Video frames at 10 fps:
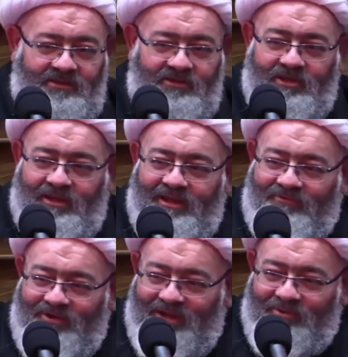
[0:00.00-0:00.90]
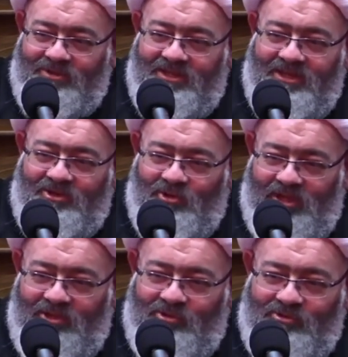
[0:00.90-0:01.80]
every now and then you
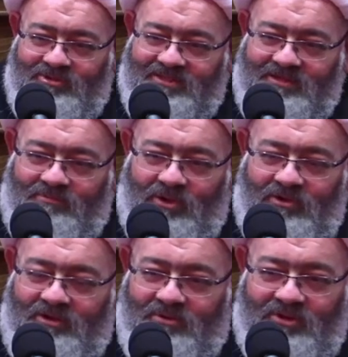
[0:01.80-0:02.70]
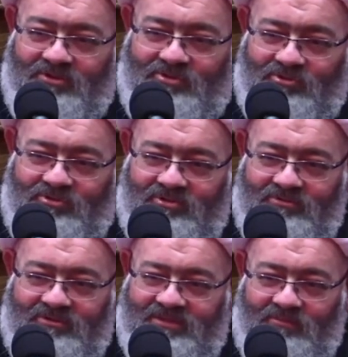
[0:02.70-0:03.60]
get used as a pony by your children
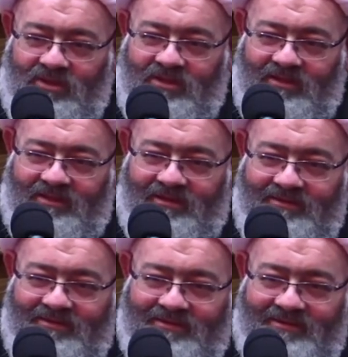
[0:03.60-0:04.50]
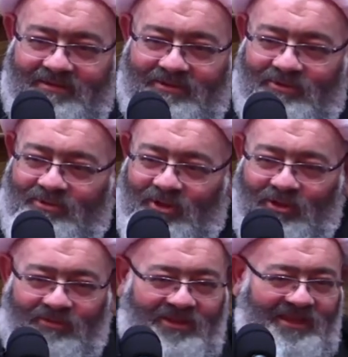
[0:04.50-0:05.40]
or something like that. Or the
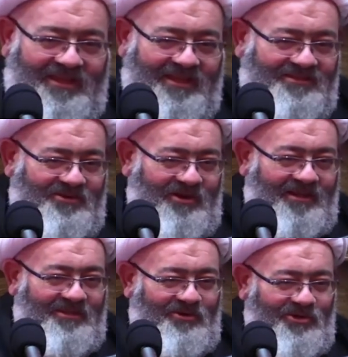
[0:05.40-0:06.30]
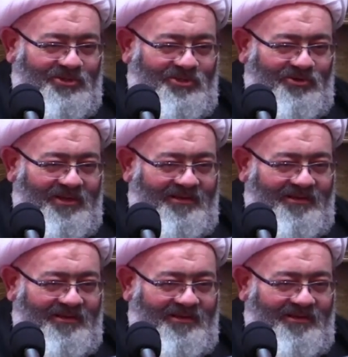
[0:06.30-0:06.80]
odd thing gets cracked across your head